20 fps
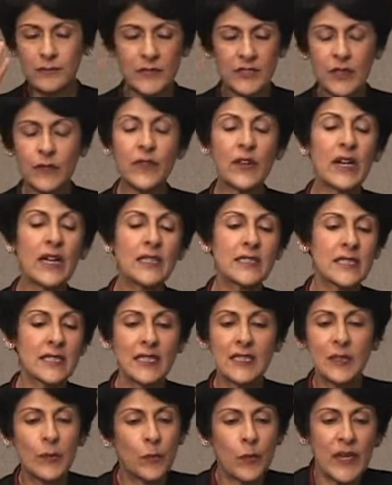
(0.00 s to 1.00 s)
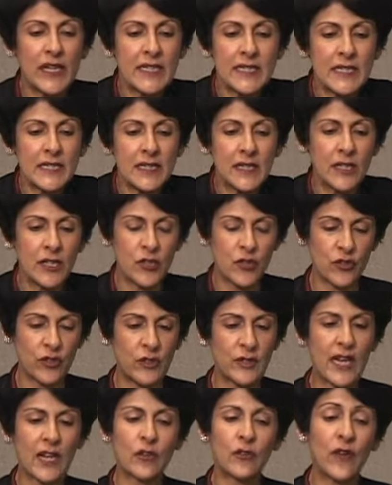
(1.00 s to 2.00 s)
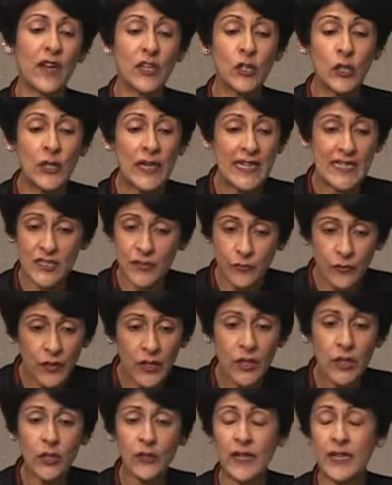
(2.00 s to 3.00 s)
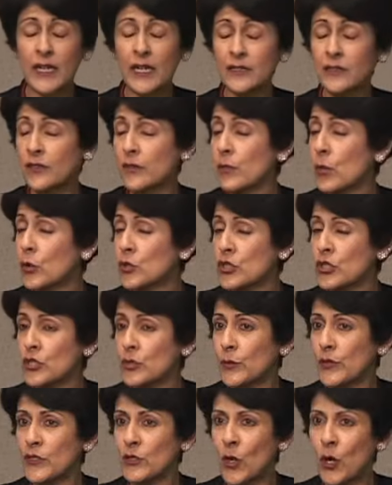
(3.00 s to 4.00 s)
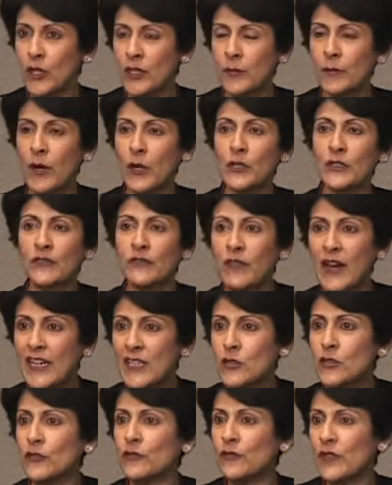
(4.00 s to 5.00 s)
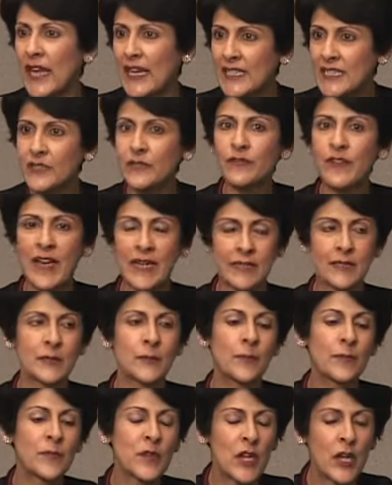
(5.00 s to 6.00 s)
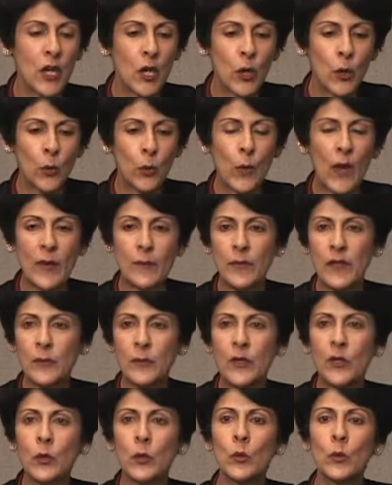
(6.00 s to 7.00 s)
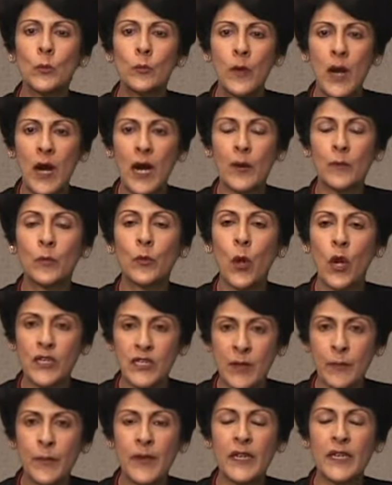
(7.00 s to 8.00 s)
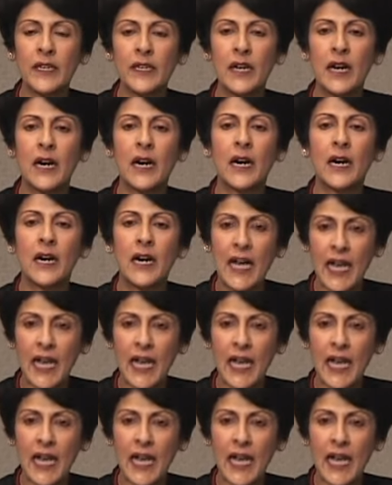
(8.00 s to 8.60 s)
difficulty in the brain circuitry that regulates fear and other emotions. We talked about the fight or flight effect, where people who are brought up in uh,